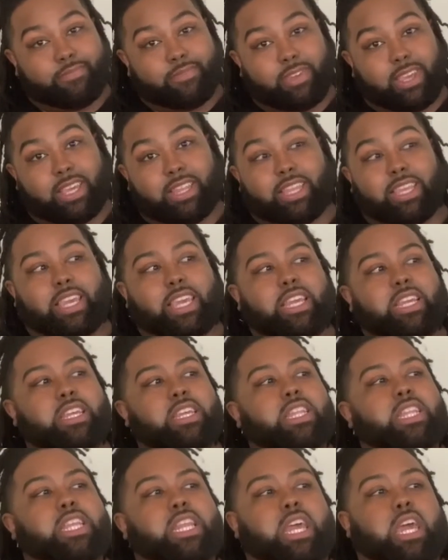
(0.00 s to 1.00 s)
At the end of
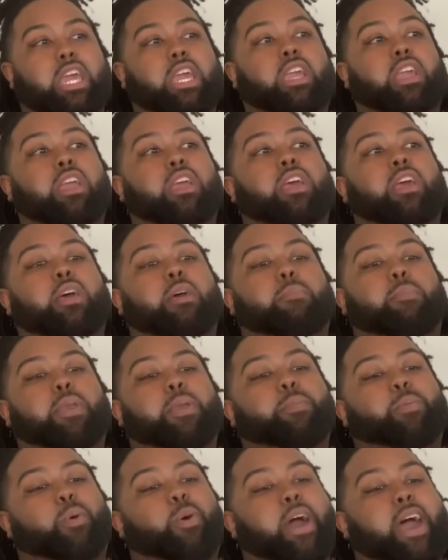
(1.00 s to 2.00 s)
the day,
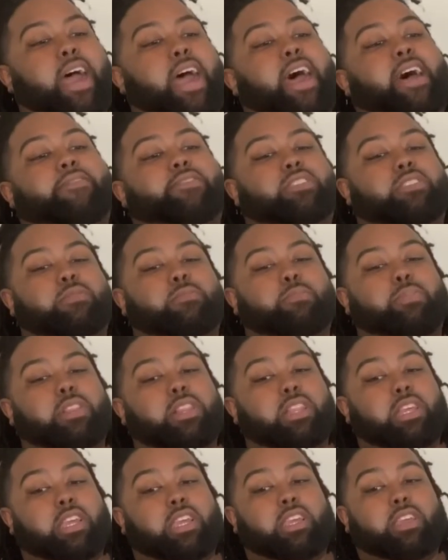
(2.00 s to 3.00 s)
people have to
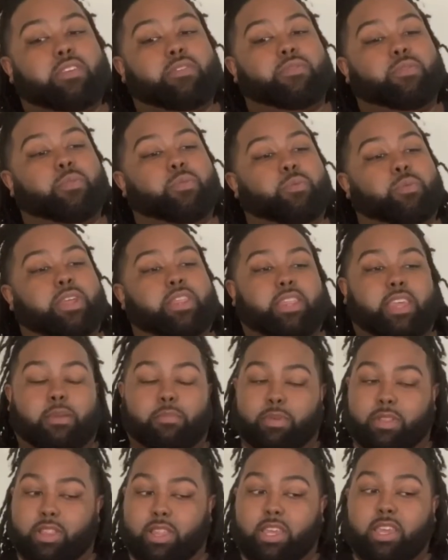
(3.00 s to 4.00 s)
believe what they
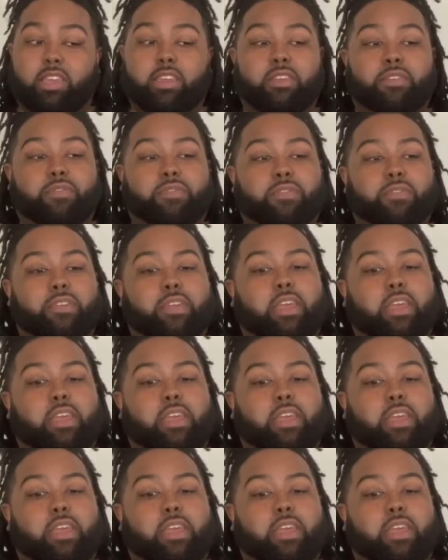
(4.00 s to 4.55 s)
believe.